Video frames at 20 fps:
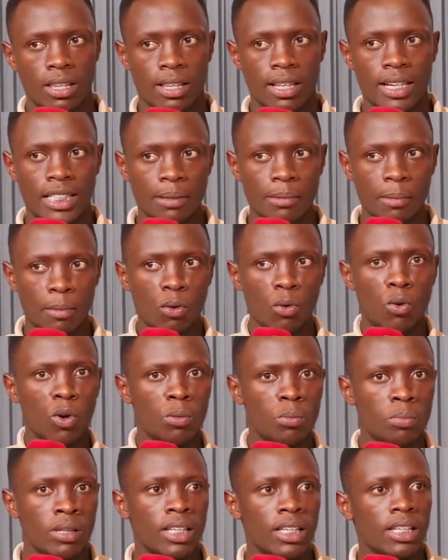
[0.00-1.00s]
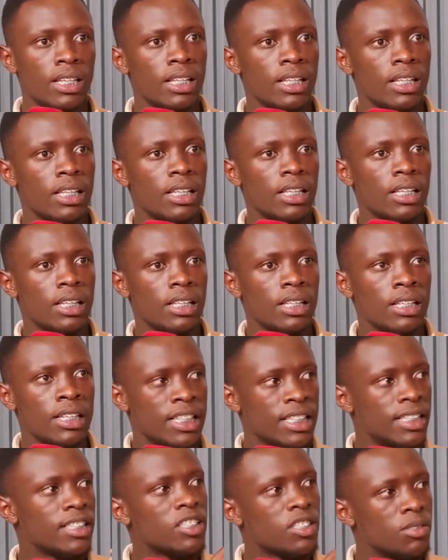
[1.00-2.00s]
There are some people who call me
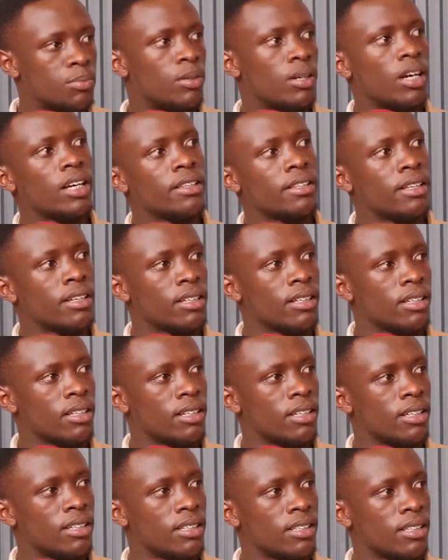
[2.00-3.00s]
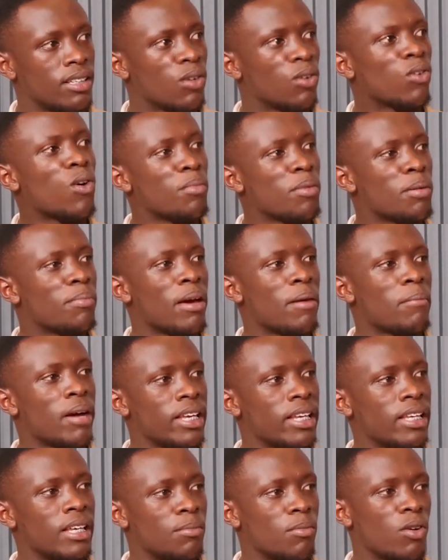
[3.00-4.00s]
Lizzie's brother. They don't call me by my
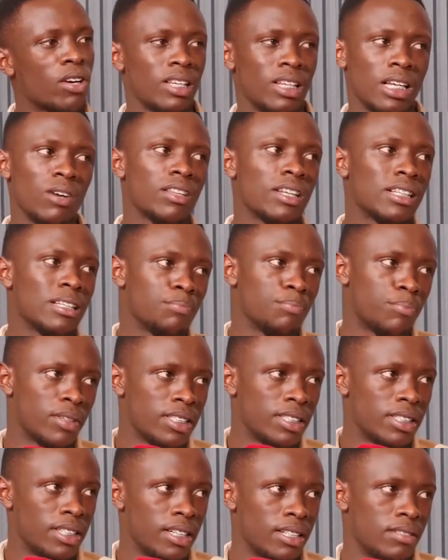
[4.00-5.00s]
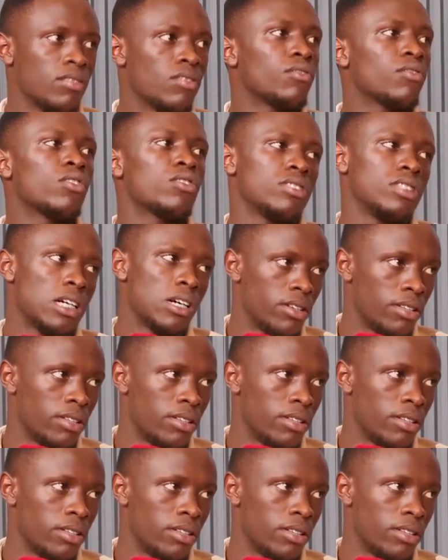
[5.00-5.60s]
name. Okay, now that I'm president, of course, now